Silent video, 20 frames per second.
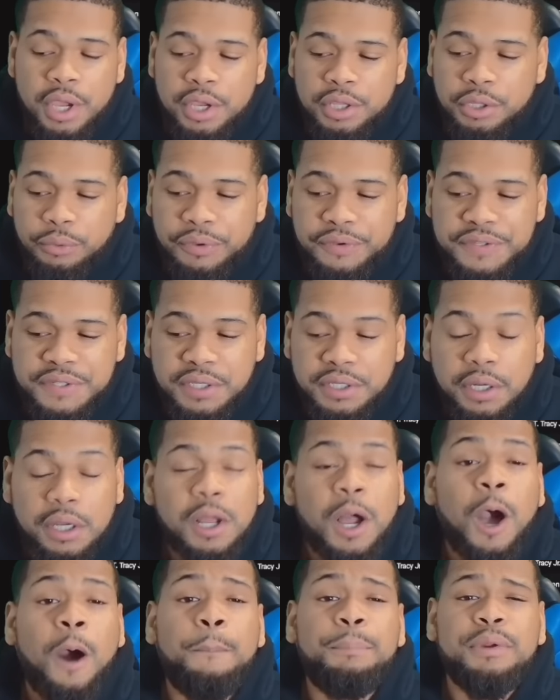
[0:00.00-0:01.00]
that we've seen a
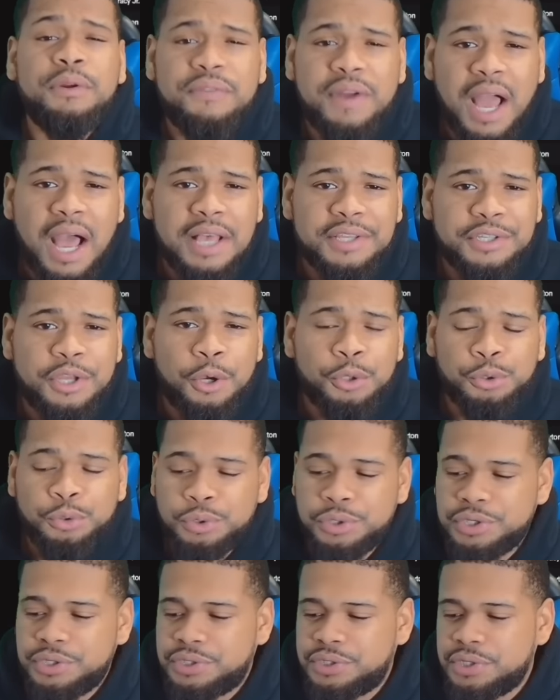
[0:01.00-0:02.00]
couple of guys go through
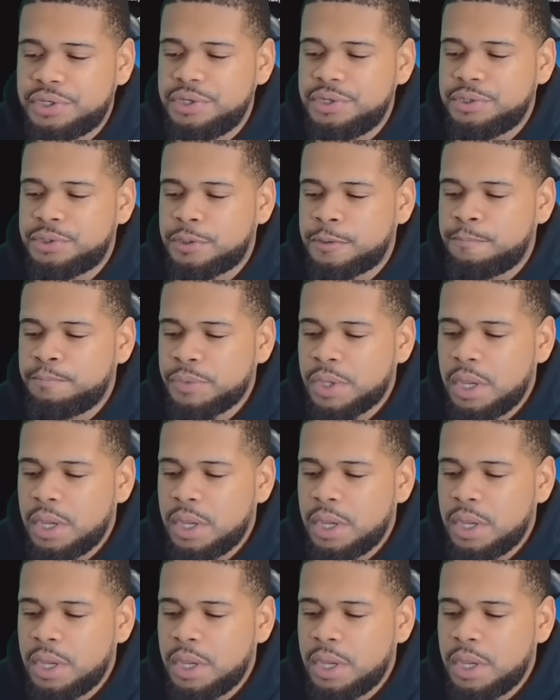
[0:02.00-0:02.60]
this season.